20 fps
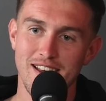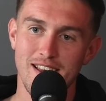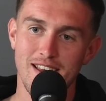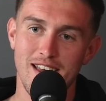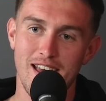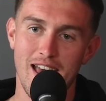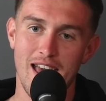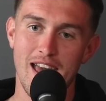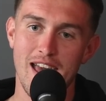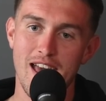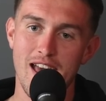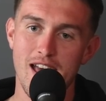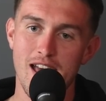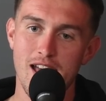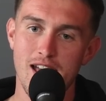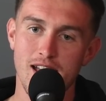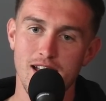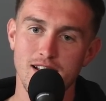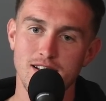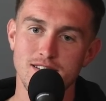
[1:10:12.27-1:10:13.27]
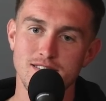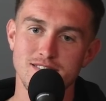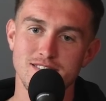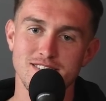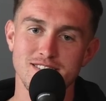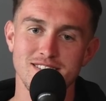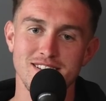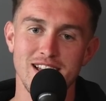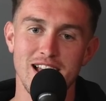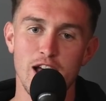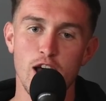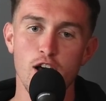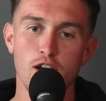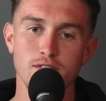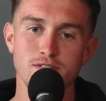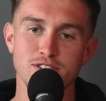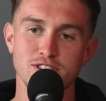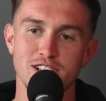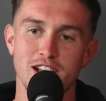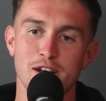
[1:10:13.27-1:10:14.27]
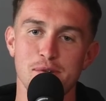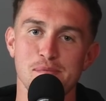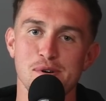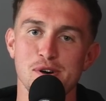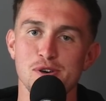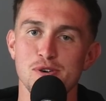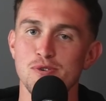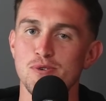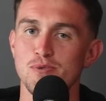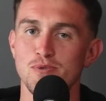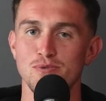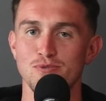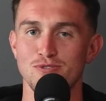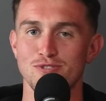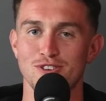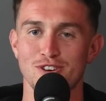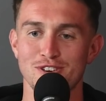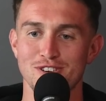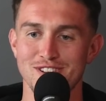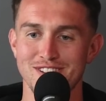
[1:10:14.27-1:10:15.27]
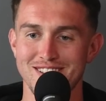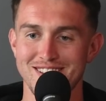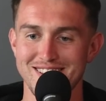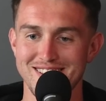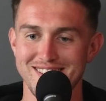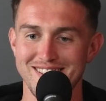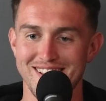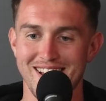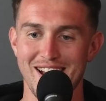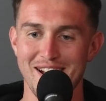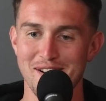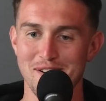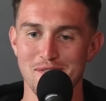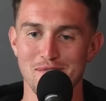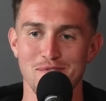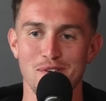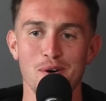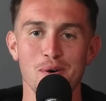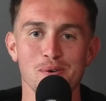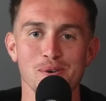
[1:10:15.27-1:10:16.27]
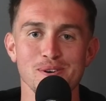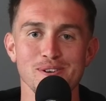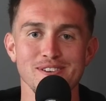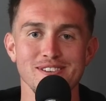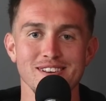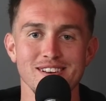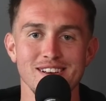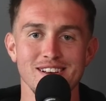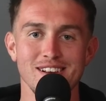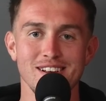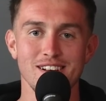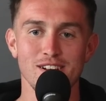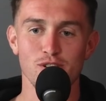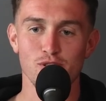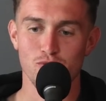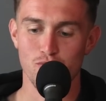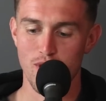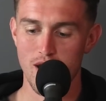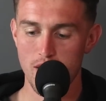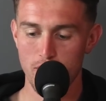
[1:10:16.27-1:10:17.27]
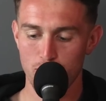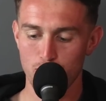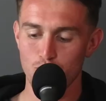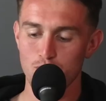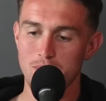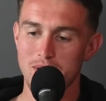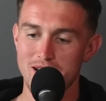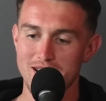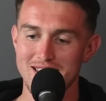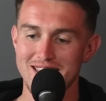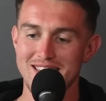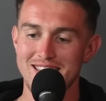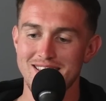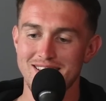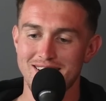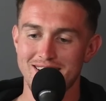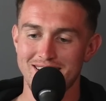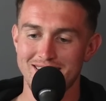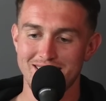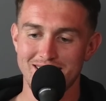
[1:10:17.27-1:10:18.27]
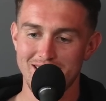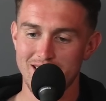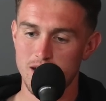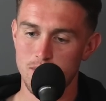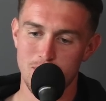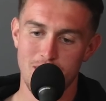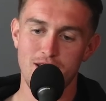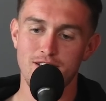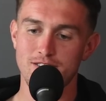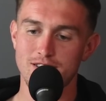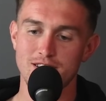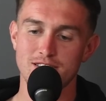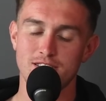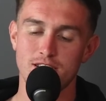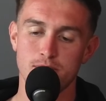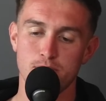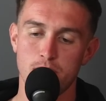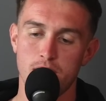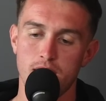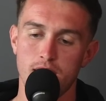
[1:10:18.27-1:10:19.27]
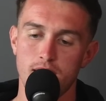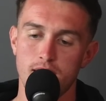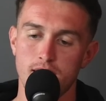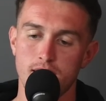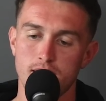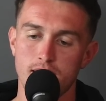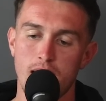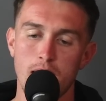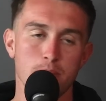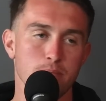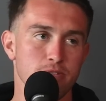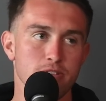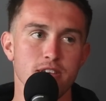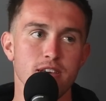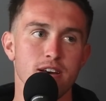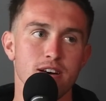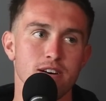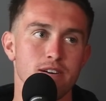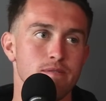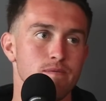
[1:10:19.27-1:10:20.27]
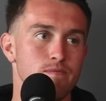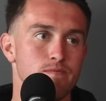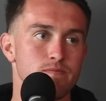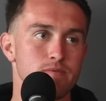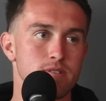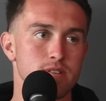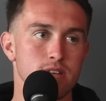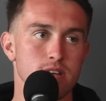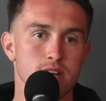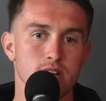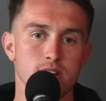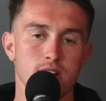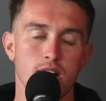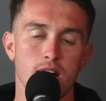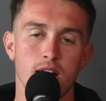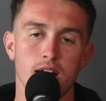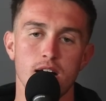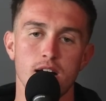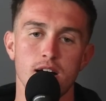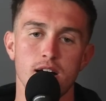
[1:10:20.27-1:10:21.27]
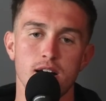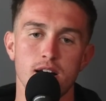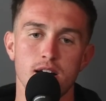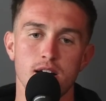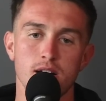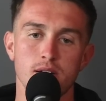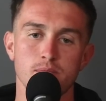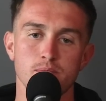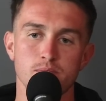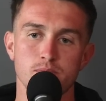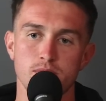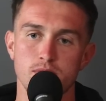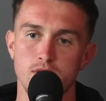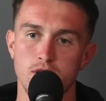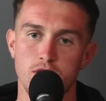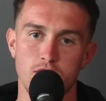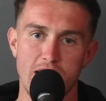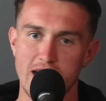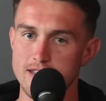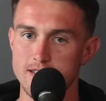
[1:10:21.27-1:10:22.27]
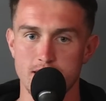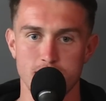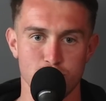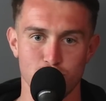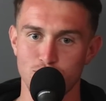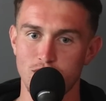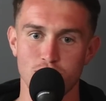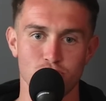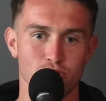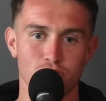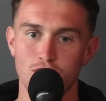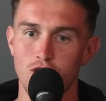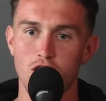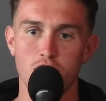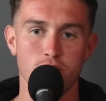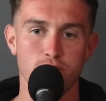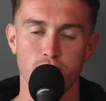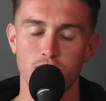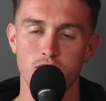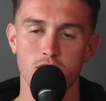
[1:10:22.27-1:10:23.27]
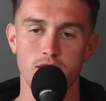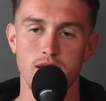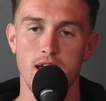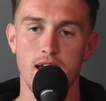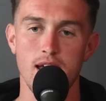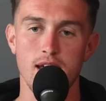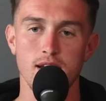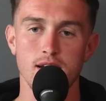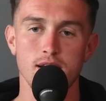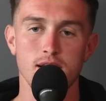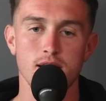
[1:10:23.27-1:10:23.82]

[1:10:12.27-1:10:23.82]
and Elvis Amoh, who's currently our forward, ran through my knee and I basically did my MCL. Uh, you know, I had to get stretchered off, all that.